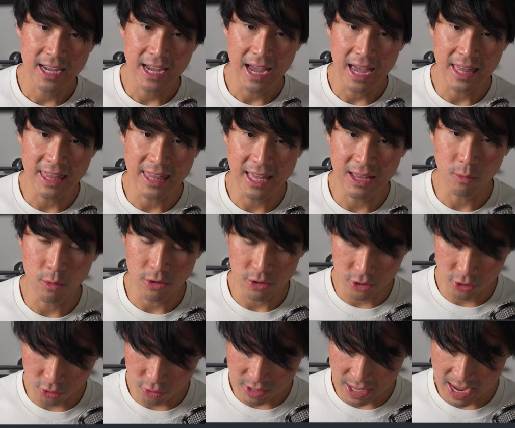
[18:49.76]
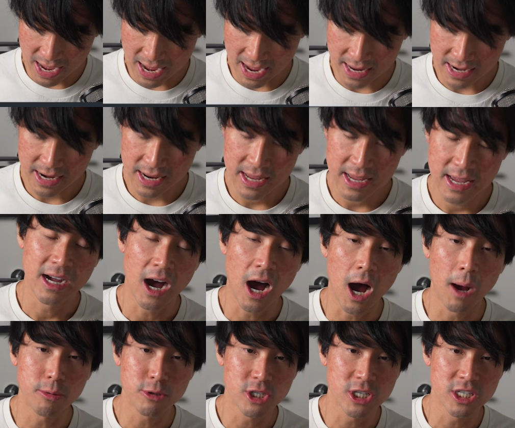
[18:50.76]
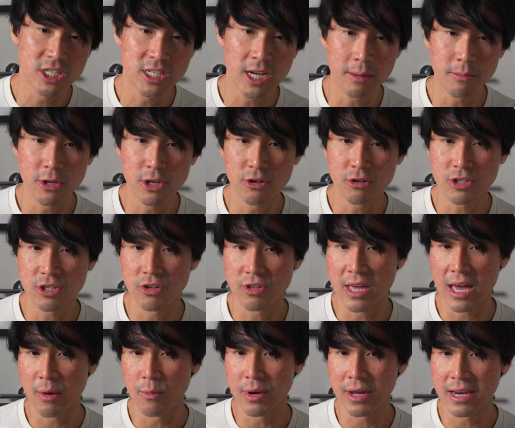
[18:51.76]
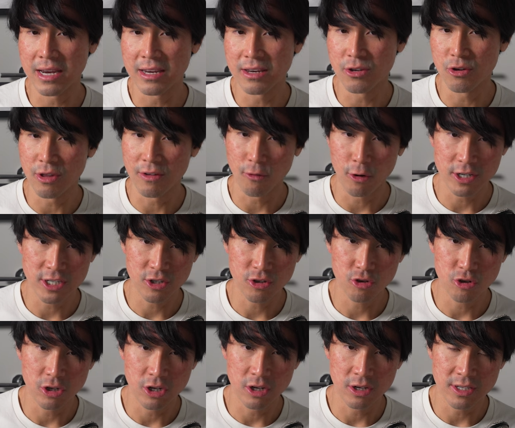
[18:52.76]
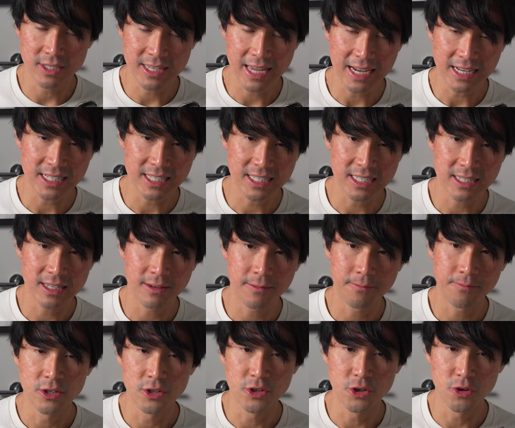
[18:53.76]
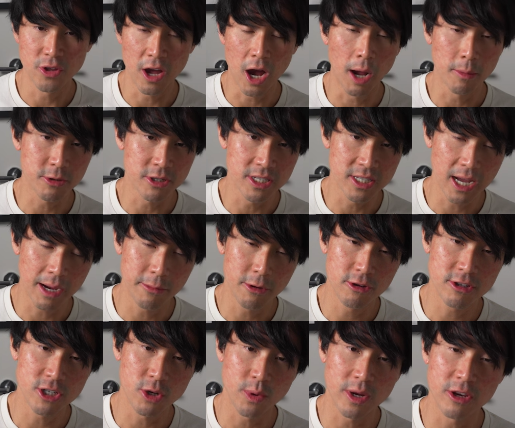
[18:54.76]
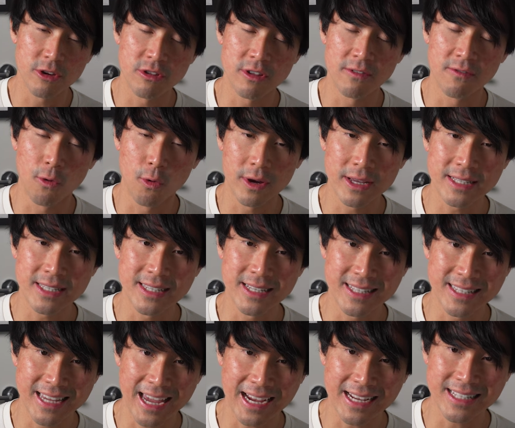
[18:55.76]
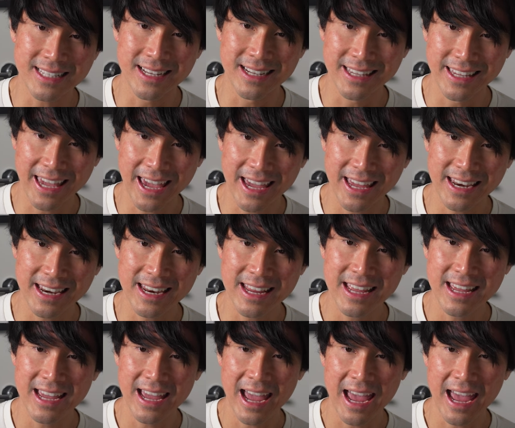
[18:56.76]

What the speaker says: And then we'll do that option W so that we can do the voice to text, do the option W so we can do the voice to text again.